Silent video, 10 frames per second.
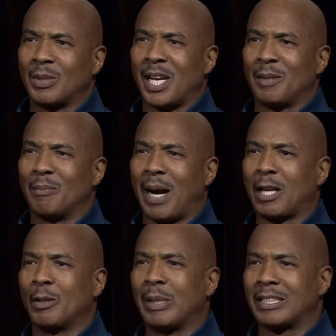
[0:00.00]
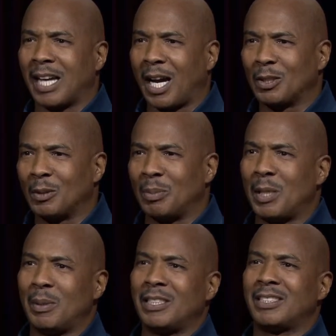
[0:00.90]
We had Michael McDonald,
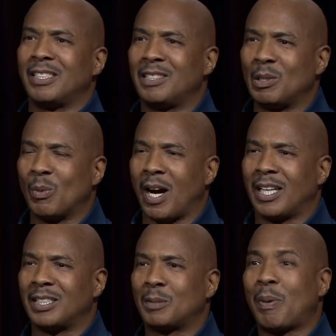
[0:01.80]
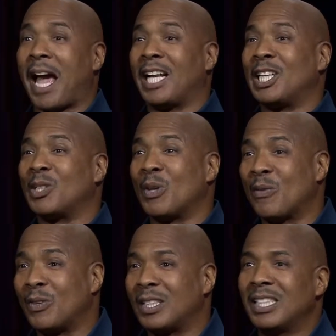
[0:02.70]
BBCC Winans, Patty
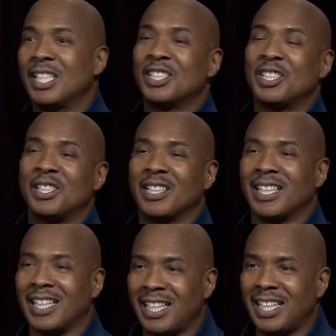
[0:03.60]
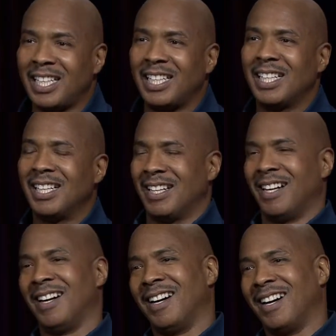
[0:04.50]
Griffin, Sheila E.
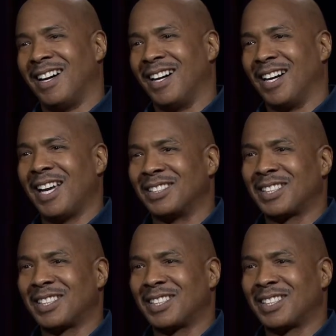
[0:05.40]
Uh, you were just